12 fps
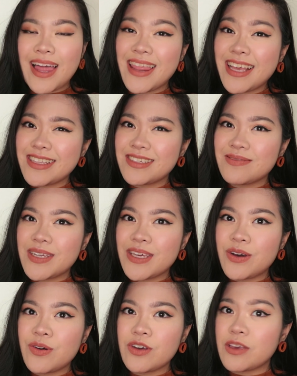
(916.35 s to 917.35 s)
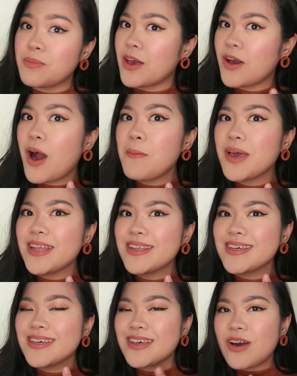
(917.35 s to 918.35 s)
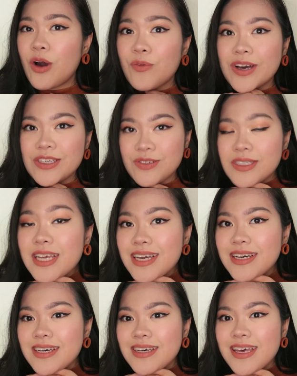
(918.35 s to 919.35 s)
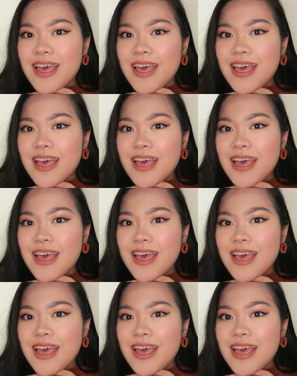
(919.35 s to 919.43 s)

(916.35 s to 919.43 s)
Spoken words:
like this video, give me a comment on what you think,